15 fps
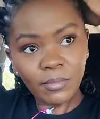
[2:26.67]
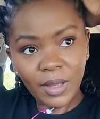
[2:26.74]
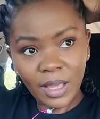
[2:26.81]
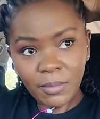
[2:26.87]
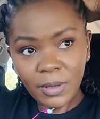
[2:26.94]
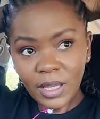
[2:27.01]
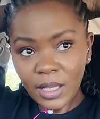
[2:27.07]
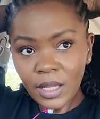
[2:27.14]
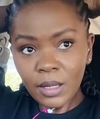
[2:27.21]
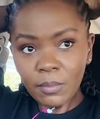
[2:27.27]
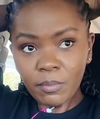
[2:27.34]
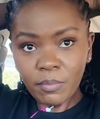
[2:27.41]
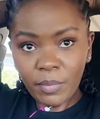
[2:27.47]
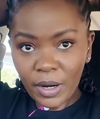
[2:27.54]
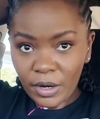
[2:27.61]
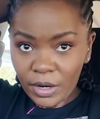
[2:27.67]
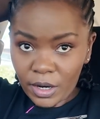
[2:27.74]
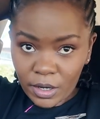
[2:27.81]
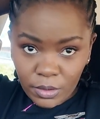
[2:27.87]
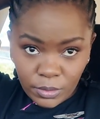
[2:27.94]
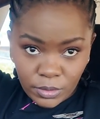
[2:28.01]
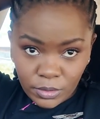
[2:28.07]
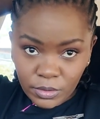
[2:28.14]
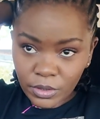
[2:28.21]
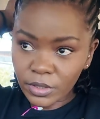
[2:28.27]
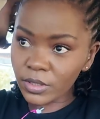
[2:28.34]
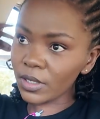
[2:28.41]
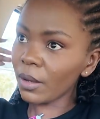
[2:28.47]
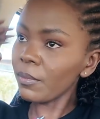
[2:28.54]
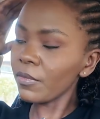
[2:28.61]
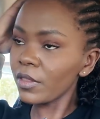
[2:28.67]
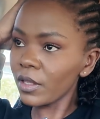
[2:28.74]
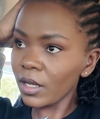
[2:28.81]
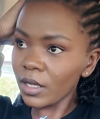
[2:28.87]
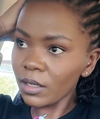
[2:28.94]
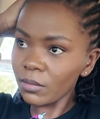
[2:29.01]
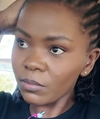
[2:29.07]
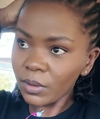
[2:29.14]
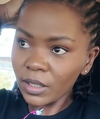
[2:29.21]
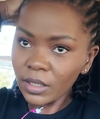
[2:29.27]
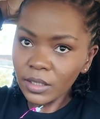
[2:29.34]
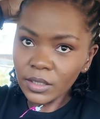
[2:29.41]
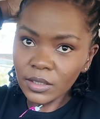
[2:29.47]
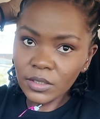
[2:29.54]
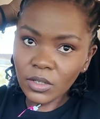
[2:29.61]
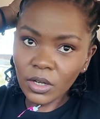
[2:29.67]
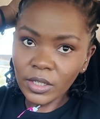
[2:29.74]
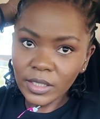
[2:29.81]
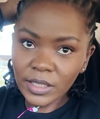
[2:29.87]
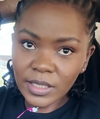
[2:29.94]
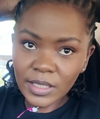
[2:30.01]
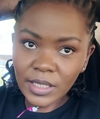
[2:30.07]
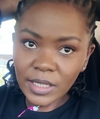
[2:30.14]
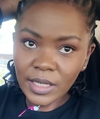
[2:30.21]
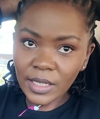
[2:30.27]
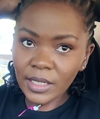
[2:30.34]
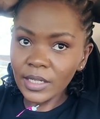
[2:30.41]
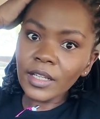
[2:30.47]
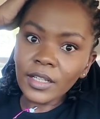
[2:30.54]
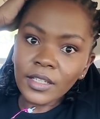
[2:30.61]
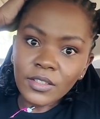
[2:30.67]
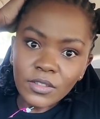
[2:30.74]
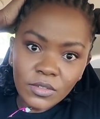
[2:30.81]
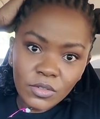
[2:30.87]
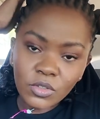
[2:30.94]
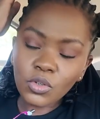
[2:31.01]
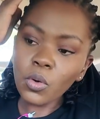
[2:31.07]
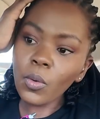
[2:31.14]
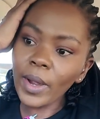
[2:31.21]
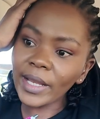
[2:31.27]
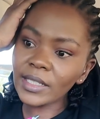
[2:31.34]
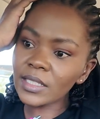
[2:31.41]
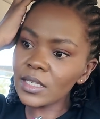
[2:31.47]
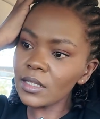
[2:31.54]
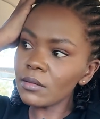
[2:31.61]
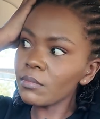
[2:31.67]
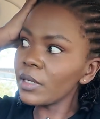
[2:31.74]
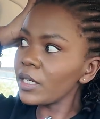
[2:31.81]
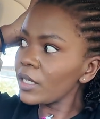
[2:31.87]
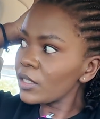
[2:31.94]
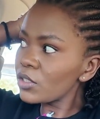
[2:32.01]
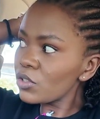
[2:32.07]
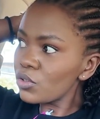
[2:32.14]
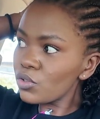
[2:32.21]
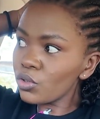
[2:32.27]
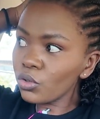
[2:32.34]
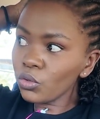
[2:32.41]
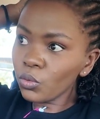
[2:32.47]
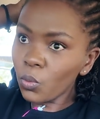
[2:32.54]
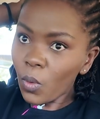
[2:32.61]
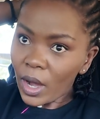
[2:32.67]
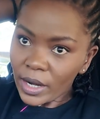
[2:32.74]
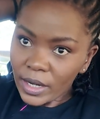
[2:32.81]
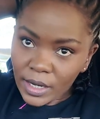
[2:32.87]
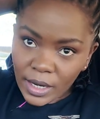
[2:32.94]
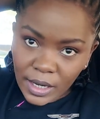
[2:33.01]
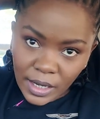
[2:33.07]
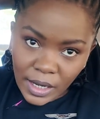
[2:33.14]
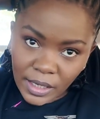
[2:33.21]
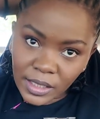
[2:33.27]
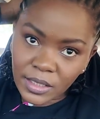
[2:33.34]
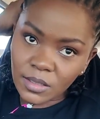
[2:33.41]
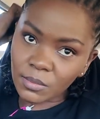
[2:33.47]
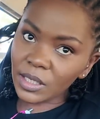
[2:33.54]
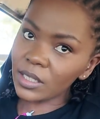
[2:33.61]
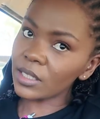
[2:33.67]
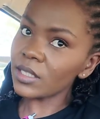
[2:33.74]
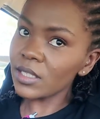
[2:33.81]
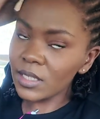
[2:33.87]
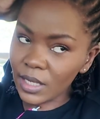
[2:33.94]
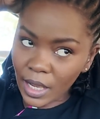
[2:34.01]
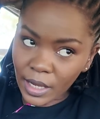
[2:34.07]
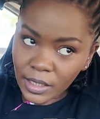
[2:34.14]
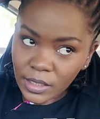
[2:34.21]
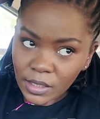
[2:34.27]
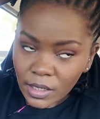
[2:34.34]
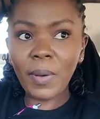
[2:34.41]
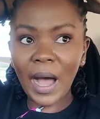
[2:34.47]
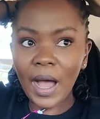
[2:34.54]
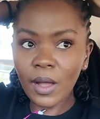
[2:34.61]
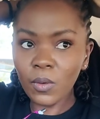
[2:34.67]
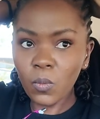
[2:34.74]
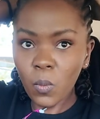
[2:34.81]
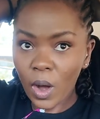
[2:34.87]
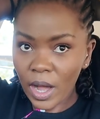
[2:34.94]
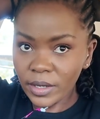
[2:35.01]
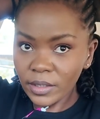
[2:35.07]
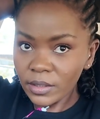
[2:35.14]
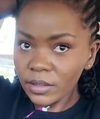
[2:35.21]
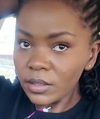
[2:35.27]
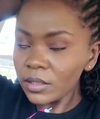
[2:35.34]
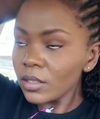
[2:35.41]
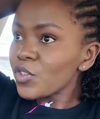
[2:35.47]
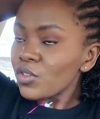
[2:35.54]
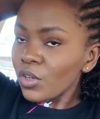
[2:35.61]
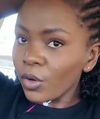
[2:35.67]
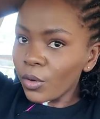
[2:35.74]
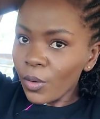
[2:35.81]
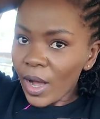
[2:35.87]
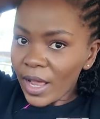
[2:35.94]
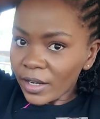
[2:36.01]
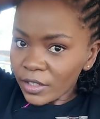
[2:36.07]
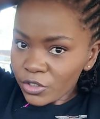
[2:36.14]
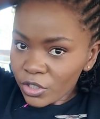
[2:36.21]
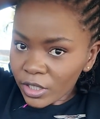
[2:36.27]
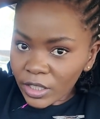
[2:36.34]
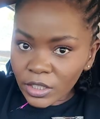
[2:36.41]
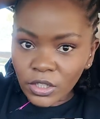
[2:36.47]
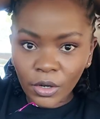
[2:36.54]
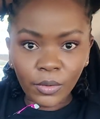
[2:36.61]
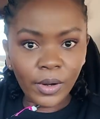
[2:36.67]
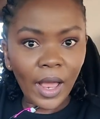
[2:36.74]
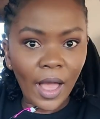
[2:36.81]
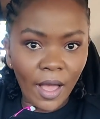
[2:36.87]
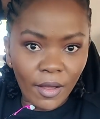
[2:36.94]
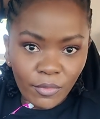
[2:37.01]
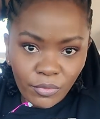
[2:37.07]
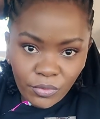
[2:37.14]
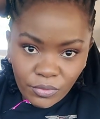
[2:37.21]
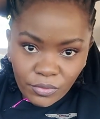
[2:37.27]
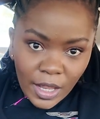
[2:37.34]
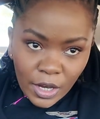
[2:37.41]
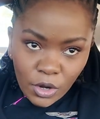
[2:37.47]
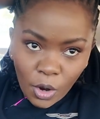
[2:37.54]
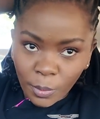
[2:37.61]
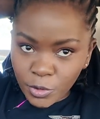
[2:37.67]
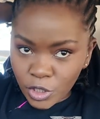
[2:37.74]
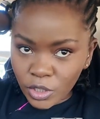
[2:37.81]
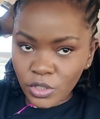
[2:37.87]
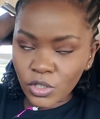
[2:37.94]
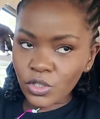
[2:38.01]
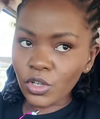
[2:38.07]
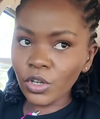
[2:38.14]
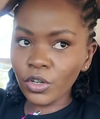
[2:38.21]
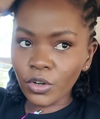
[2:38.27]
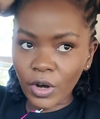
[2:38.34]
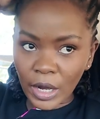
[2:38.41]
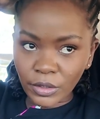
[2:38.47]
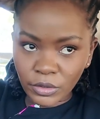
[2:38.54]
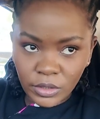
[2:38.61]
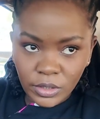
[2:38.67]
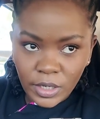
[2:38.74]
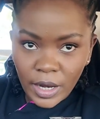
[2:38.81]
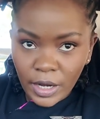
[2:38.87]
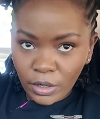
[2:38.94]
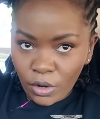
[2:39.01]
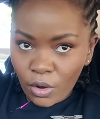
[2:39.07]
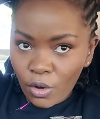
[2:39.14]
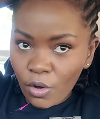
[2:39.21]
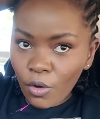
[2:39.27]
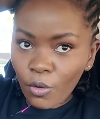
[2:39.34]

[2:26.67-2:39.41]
maybe borrow or something, because honestly it is 20 minutes to 1 and I need to be inside by 1, so I literally don't have an option to turn around and go